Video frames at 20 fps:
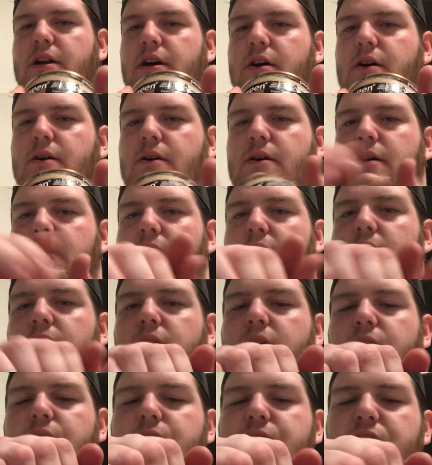know.
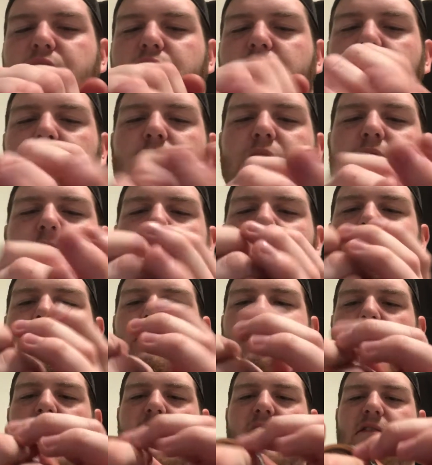So with
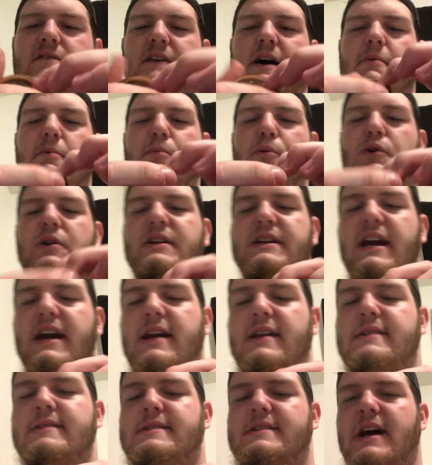fiberboard
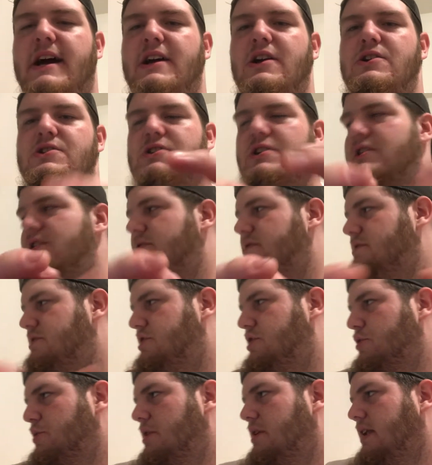cans, I usually
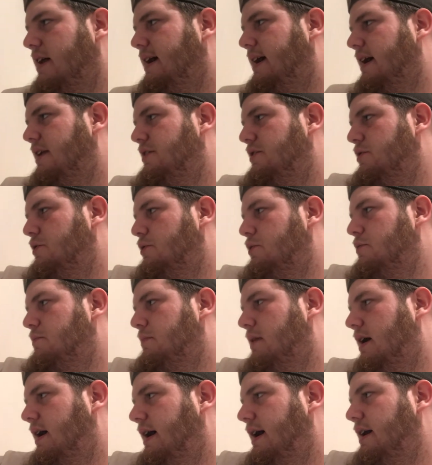do it like I do
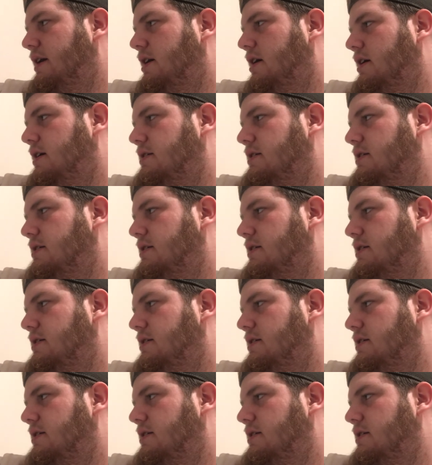my